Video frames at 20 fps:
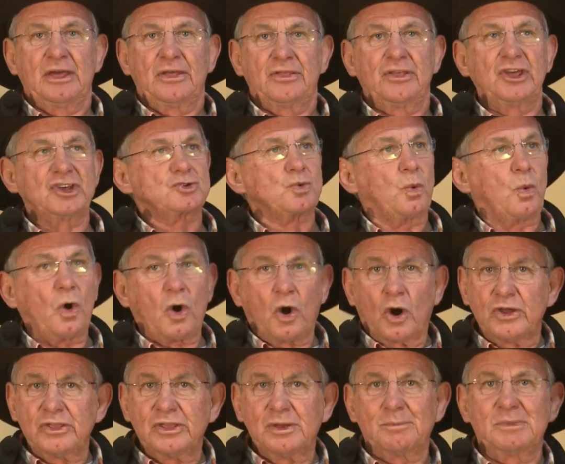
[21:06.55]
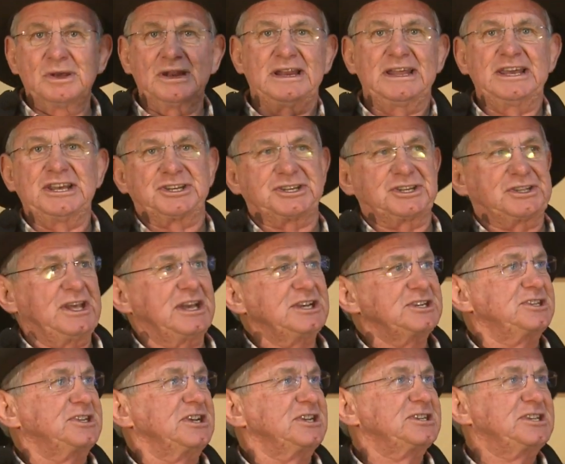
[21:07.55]
There's war in the Middle East. There's
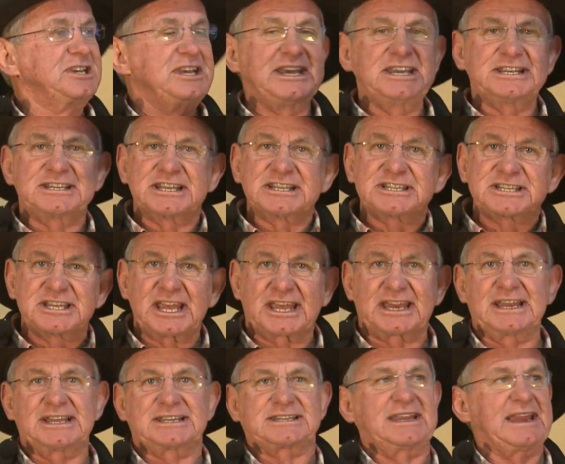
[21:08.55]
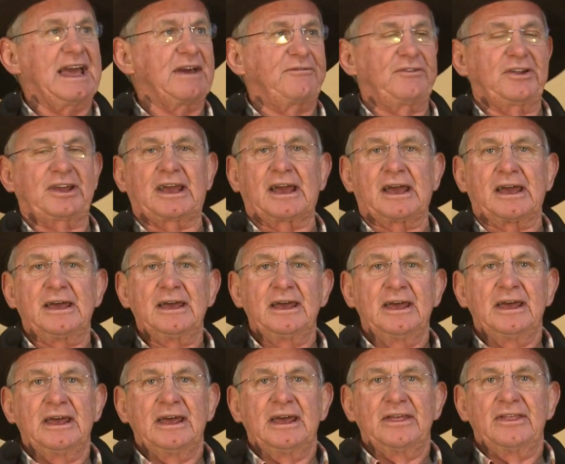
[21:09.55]
disease and sickness in Africa.
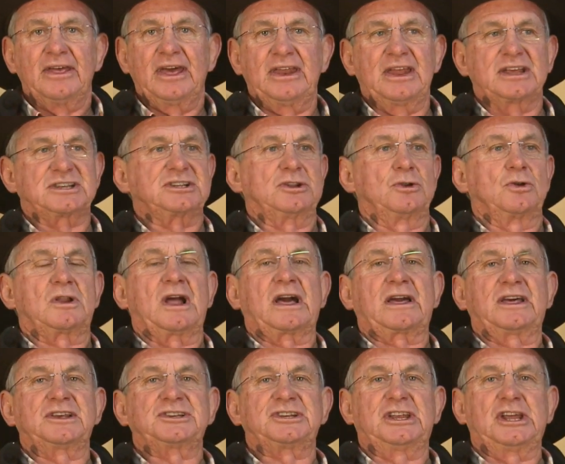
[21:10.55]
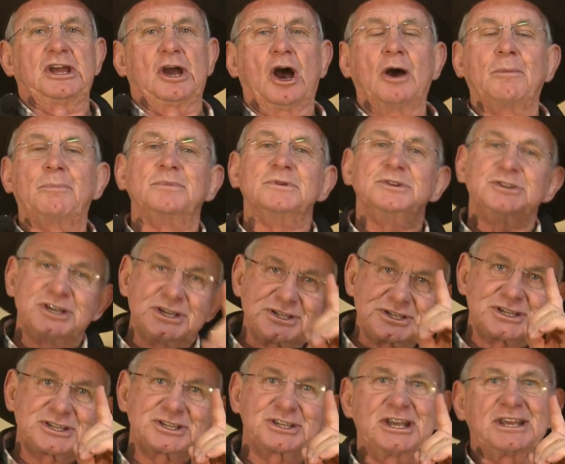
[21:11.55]
There doesn't look like there's any hope.
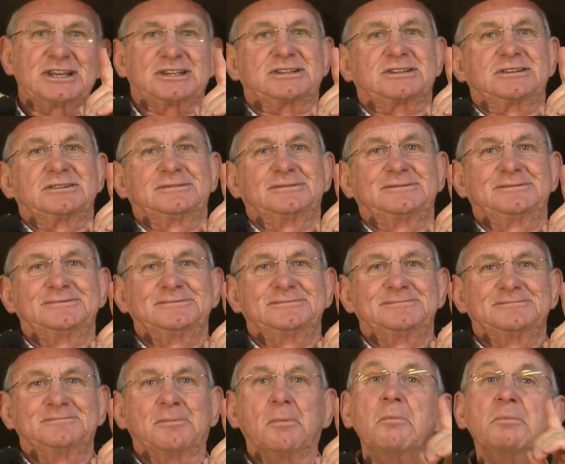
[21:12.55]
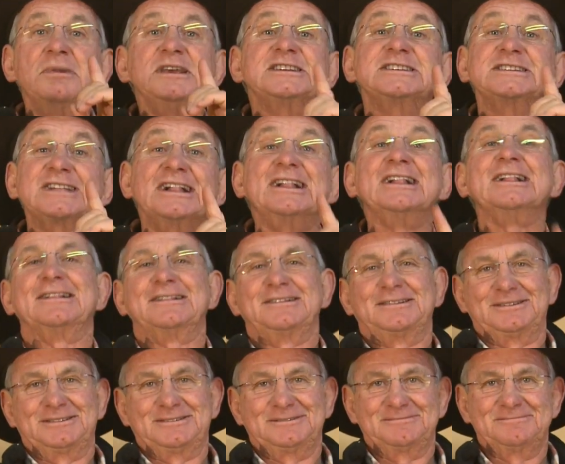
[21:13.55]
Jesus says, be still
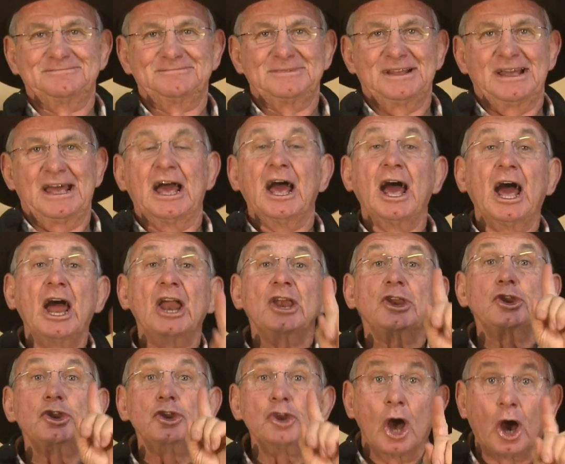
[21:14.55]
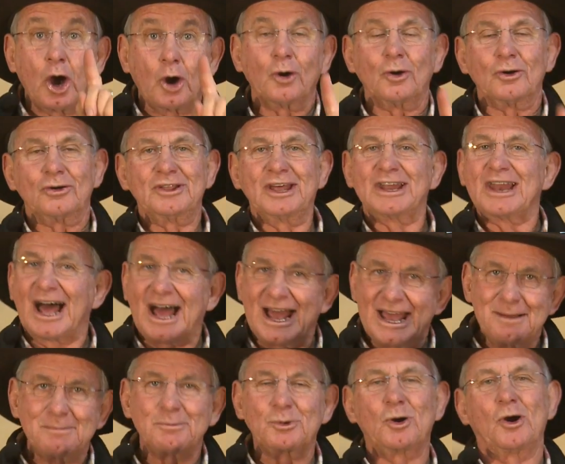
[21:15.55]
and know that I
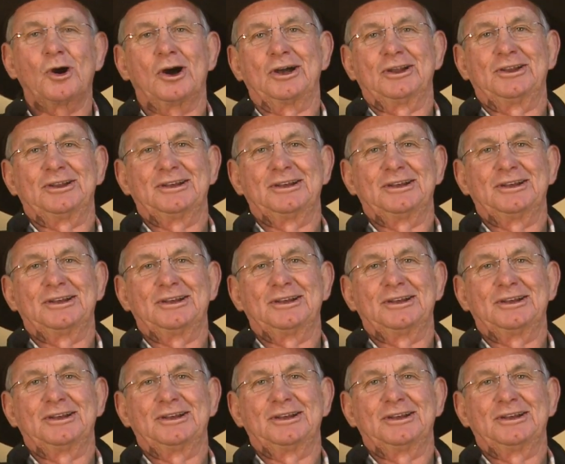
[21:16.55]
am God.